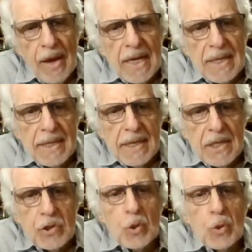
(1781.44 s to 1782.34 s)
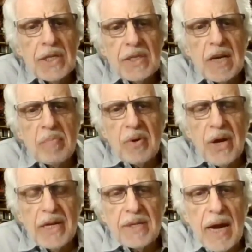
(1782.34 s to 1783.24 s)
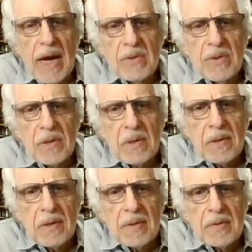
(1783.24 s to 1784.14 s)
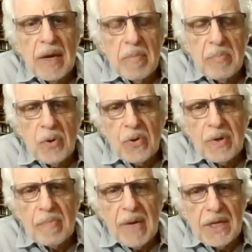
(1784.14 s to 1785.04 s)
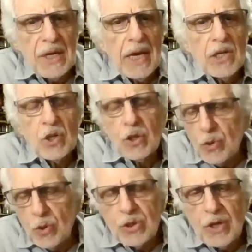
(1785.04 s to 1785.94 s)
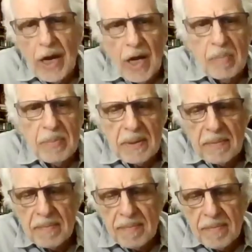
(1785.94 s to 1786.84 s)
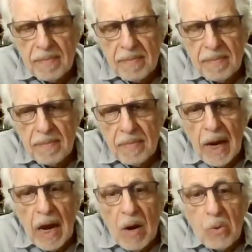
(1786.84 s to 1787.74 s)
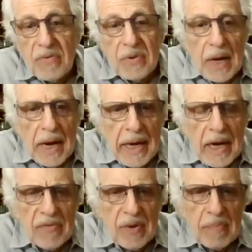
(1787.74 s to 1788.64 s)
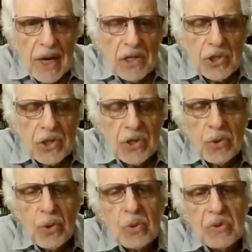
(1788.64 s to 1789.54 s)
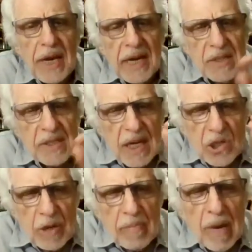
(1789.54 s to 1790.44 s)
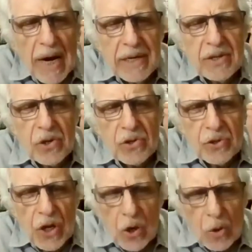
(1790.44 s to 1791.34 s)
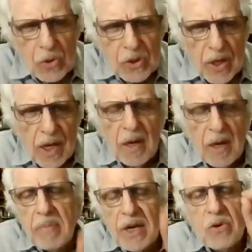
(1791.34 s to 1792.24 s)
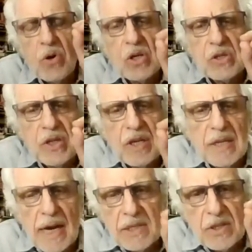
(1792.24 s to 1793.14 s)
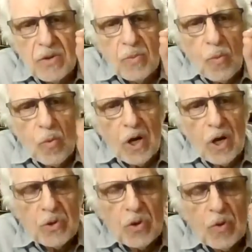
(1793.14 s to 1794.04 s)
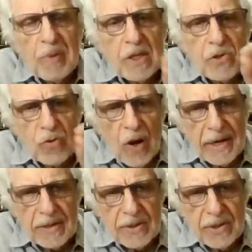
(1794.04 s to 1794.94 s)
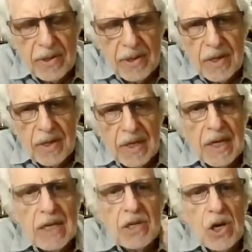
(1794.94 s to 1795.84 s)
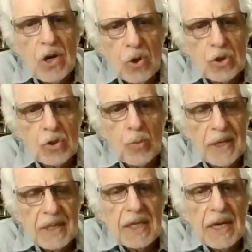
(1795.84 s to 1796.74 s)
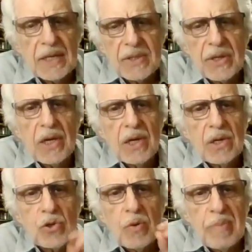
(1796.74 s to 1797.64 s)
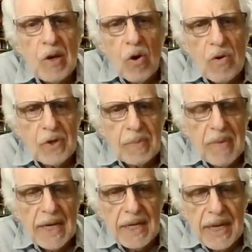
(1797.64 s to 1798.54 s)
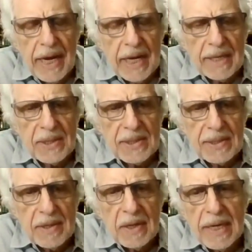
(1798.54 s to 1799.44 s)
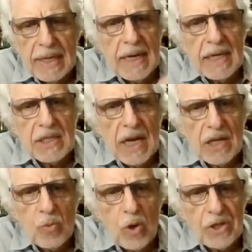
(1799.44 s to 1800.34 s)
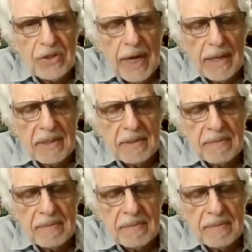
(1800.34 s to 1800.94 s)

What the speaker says: Indeed, during their breakdown, temporary medication could help. However, I have a patient who takes such a minor dose because he doesn't want to be drugged. He knows what it is to be over-medicated. He does not want that.